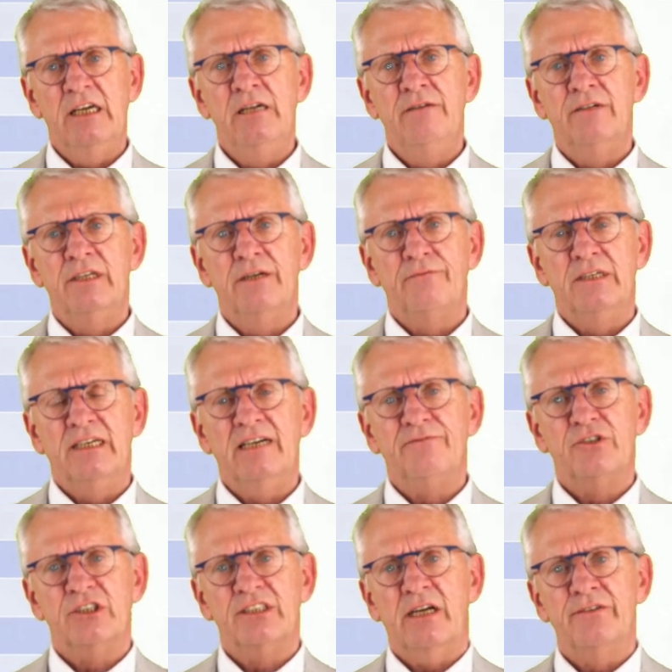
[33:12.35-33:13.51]
even if we
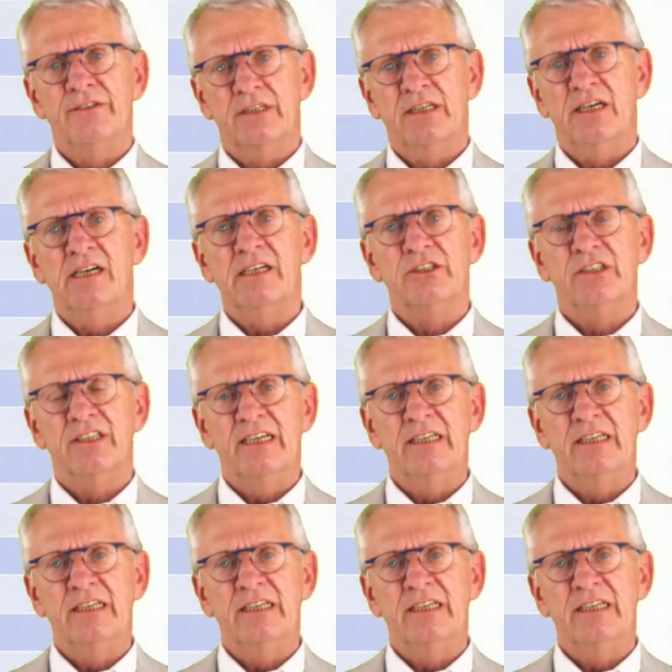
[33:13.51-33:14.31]
have standardized